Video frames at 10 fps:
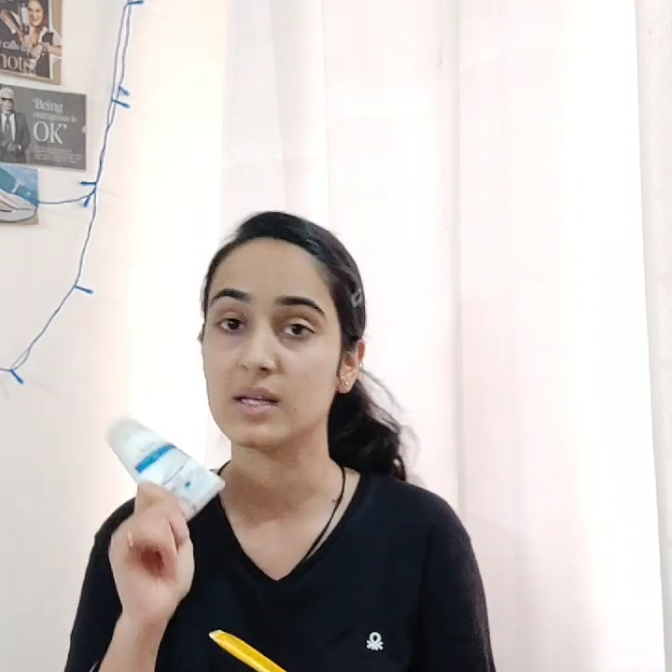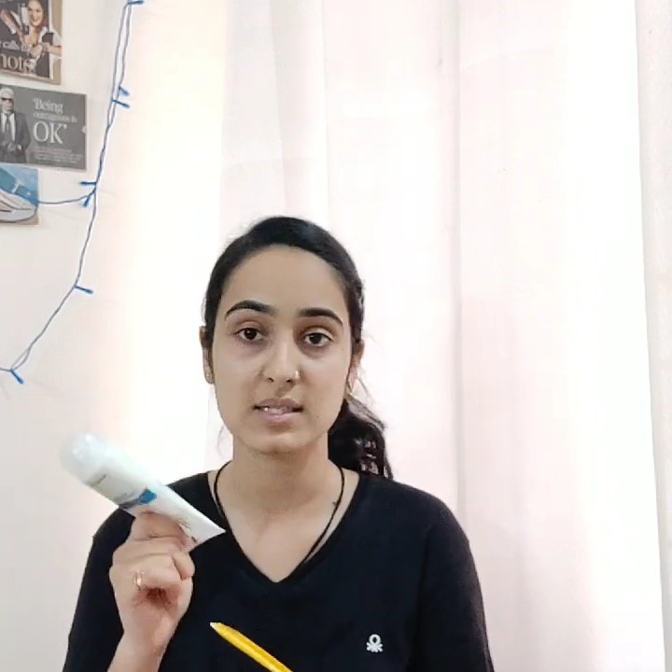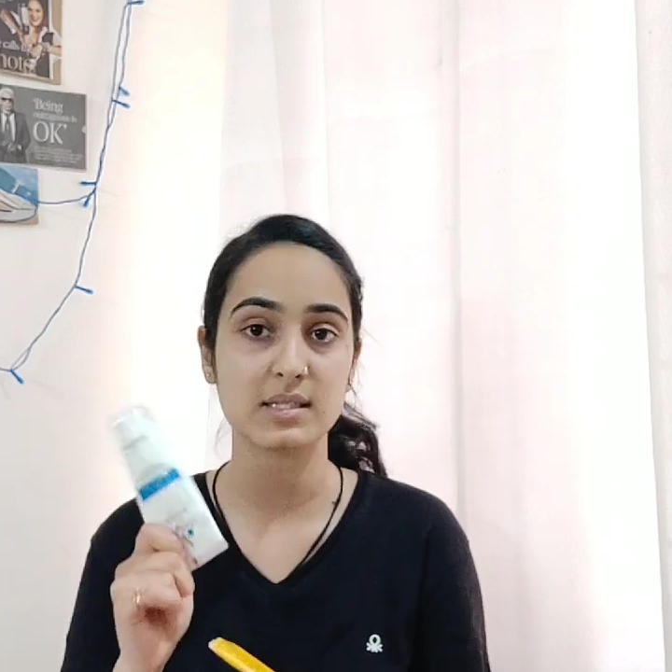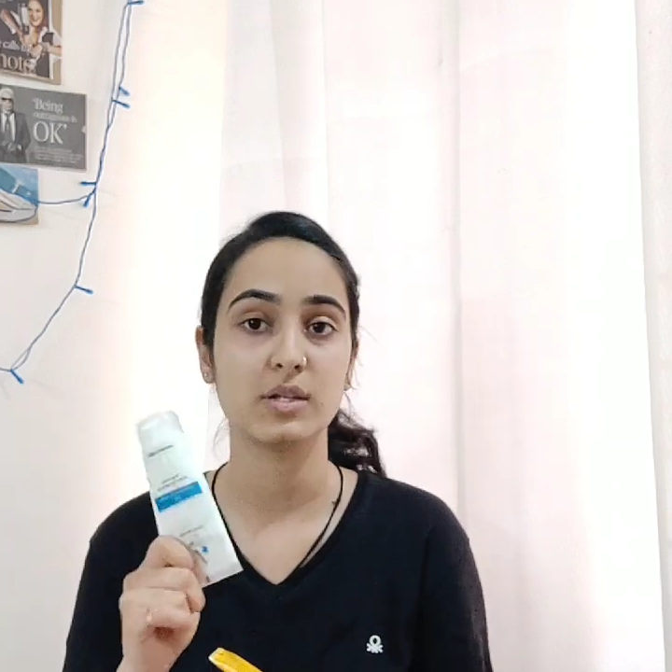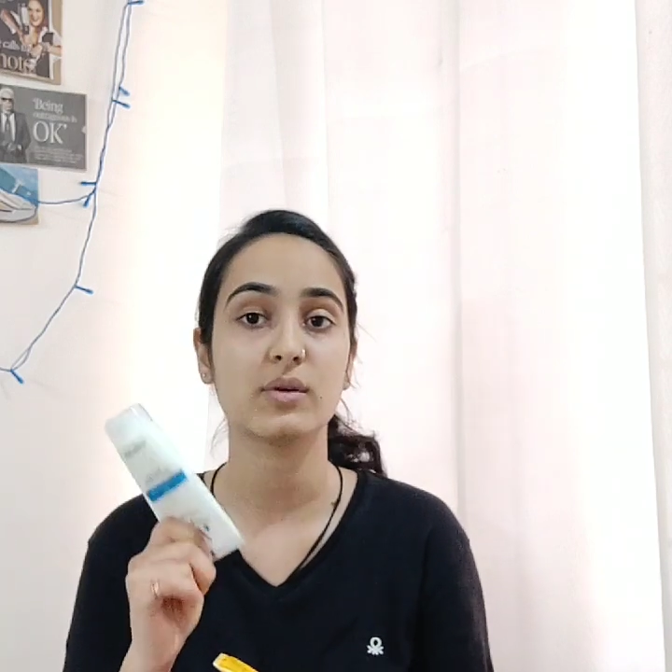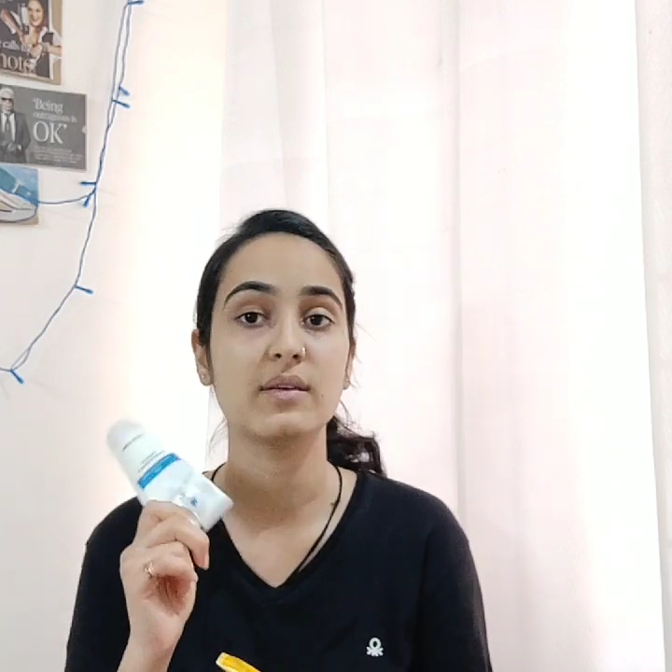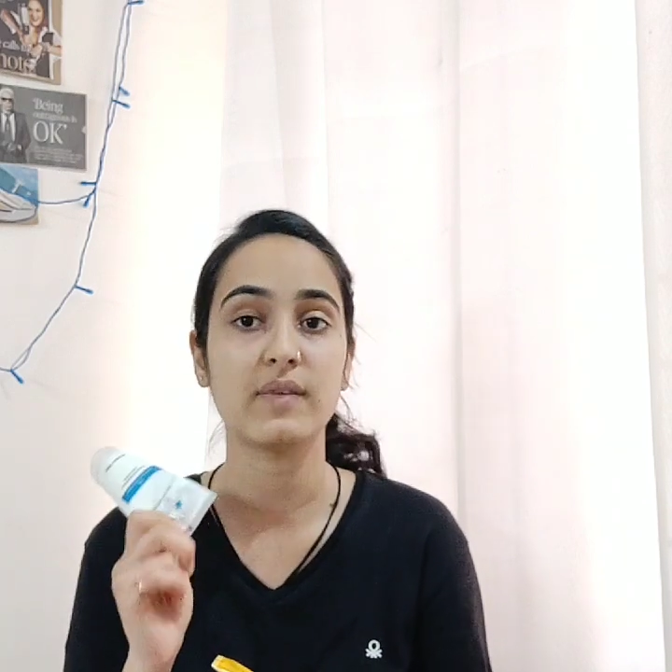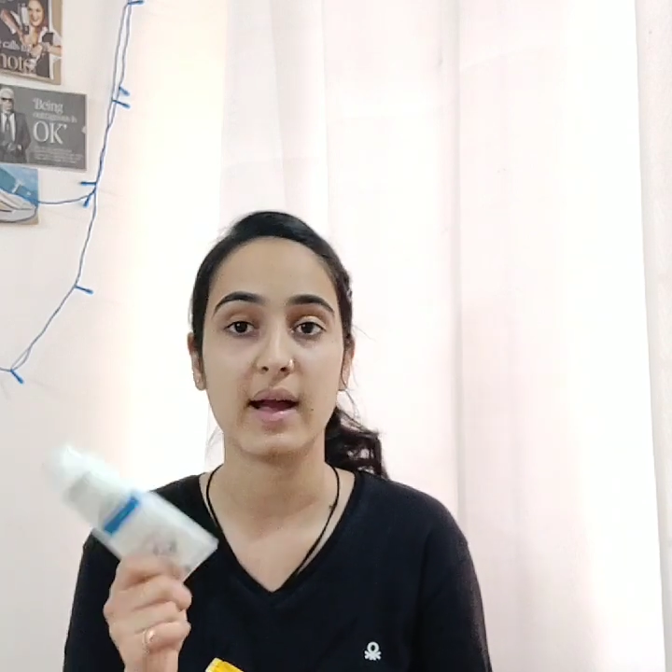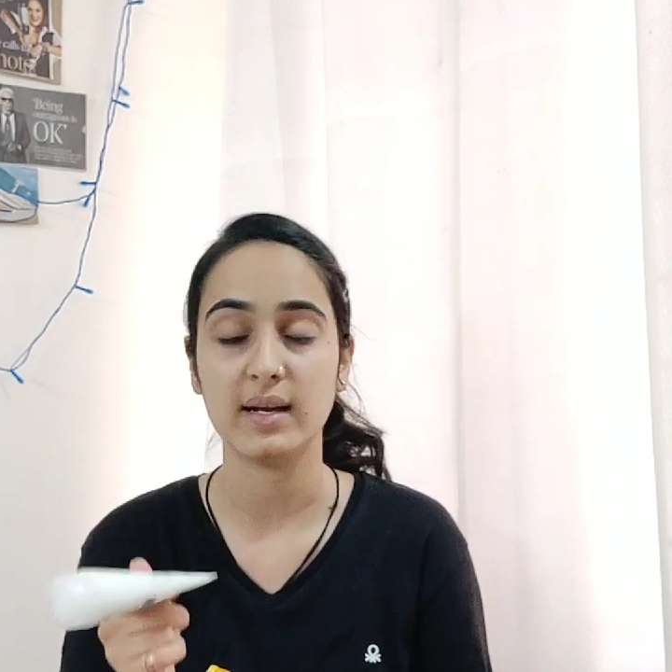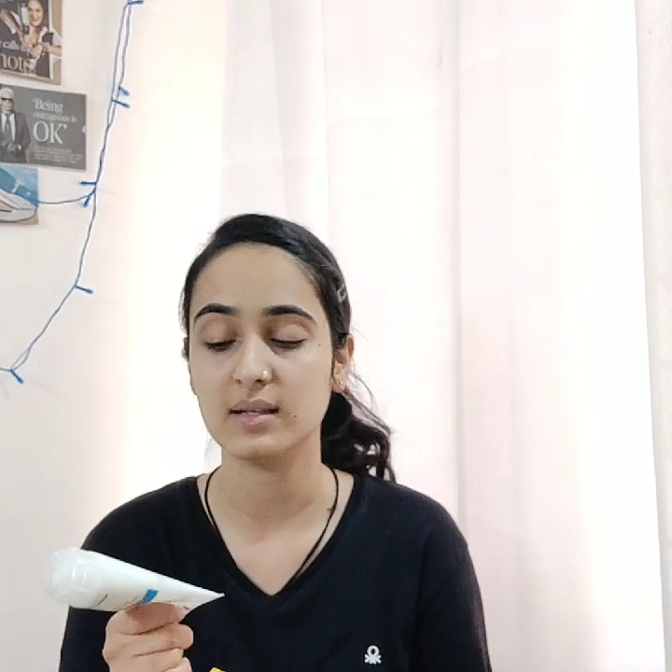This you
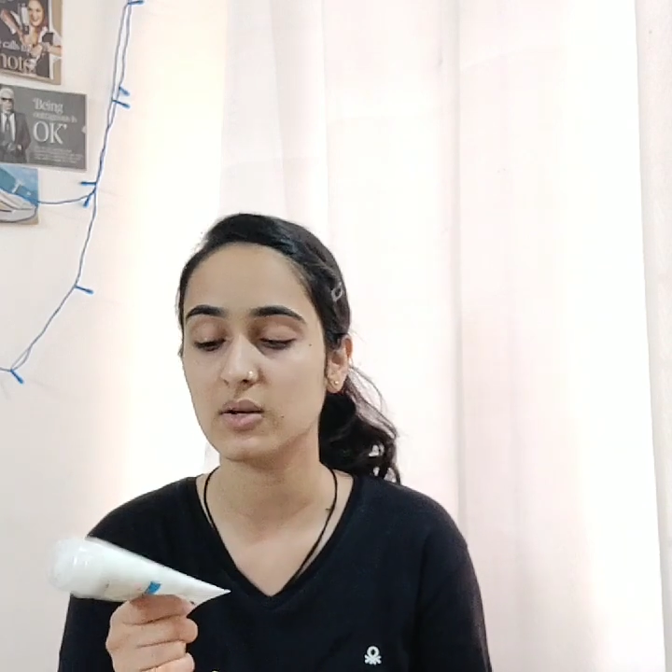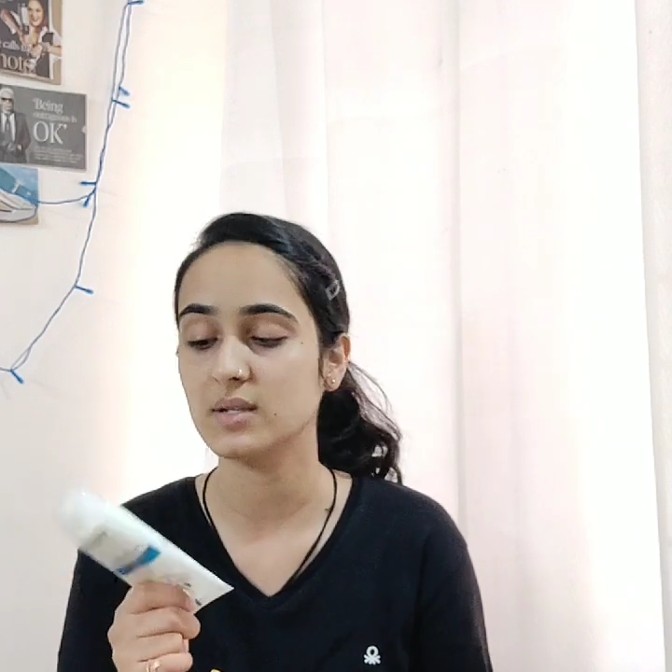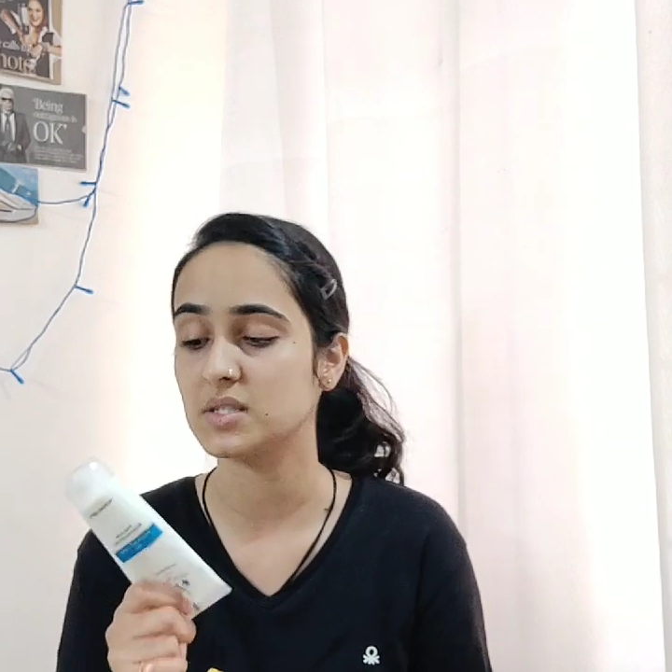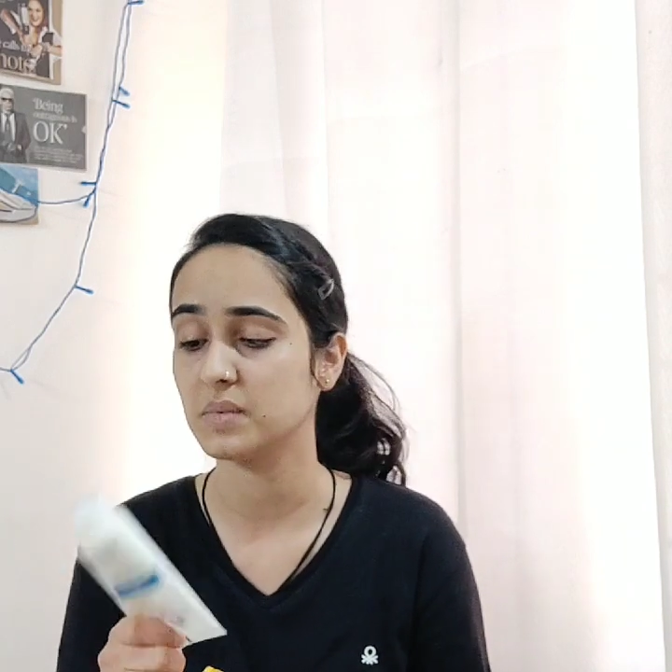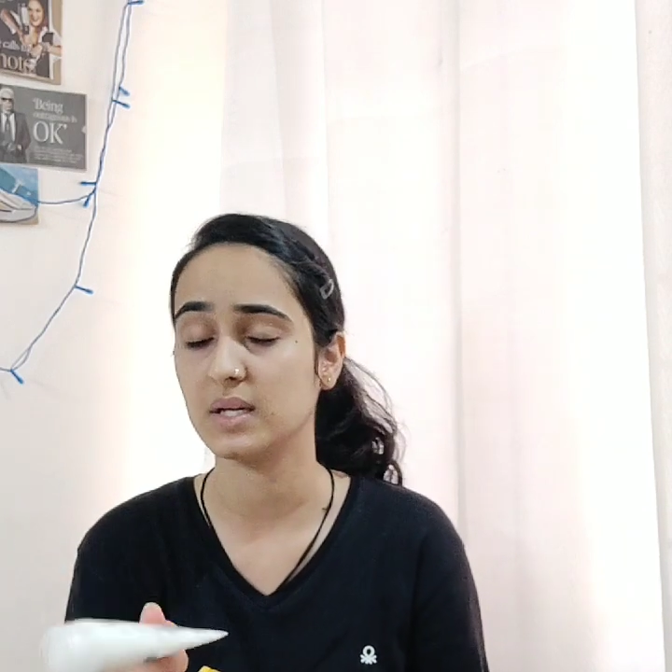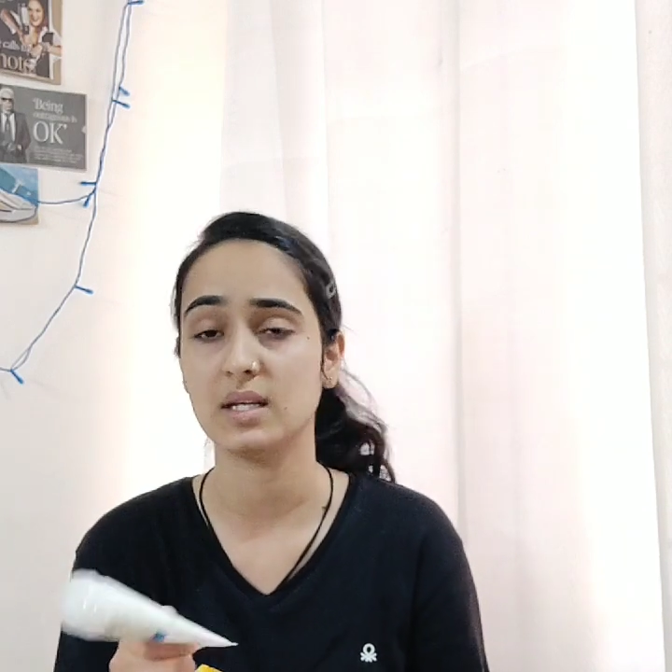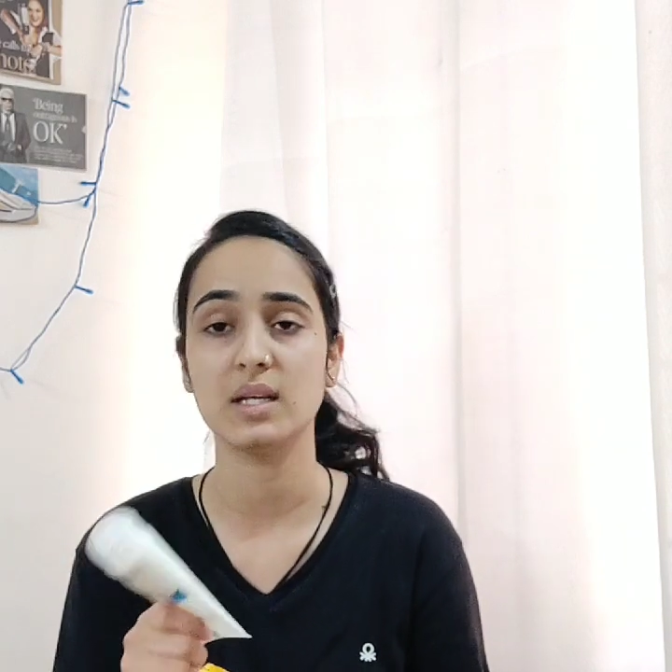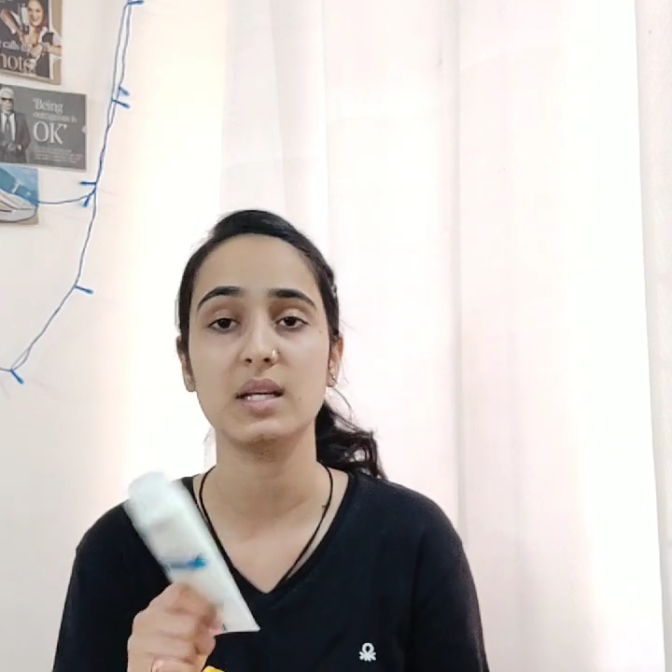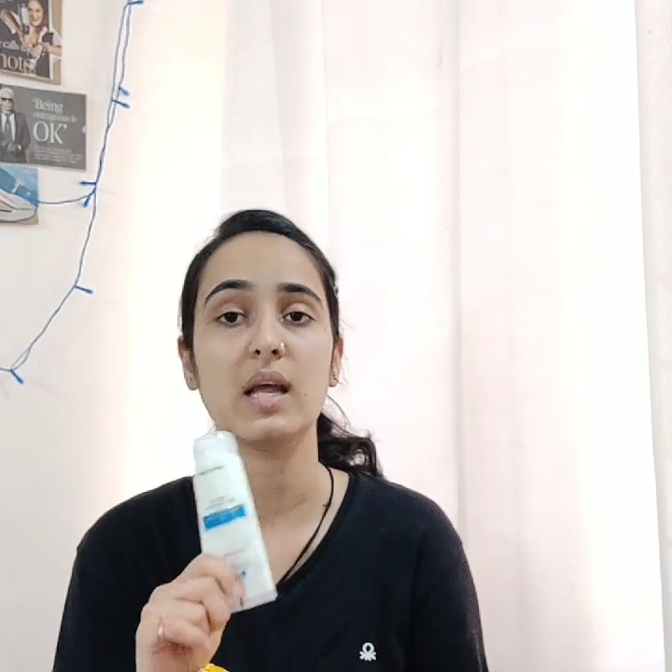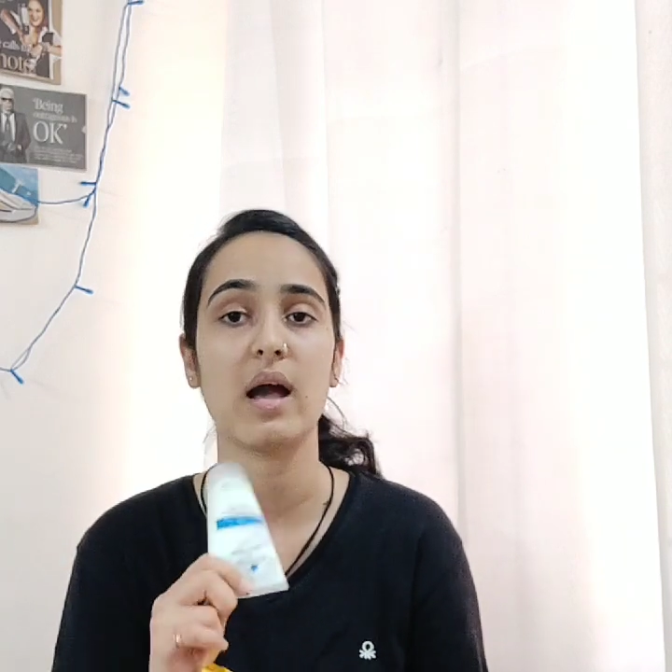can find it on
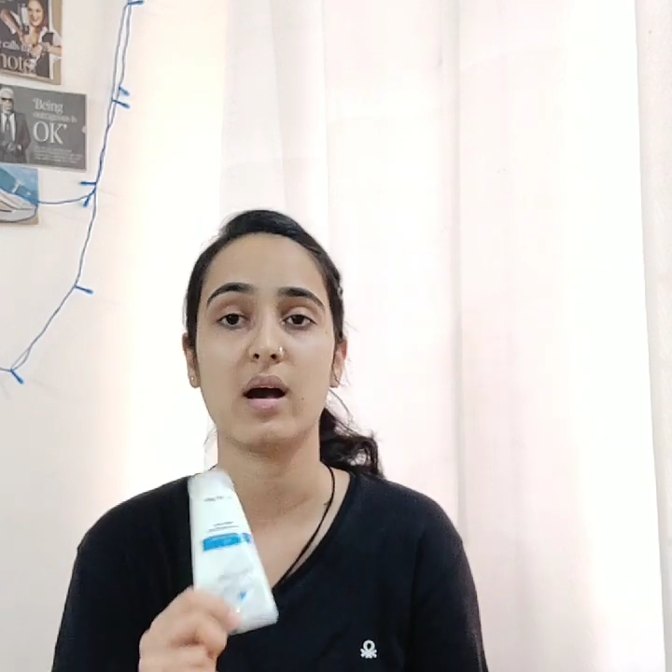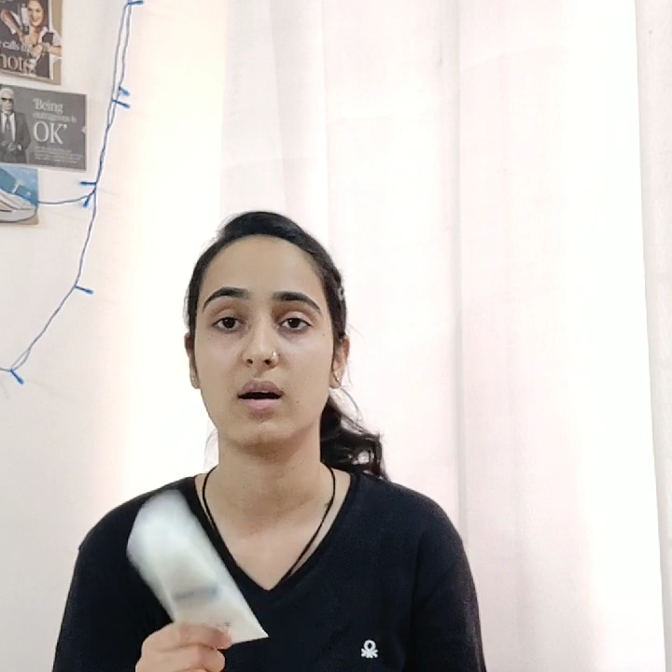Smitten,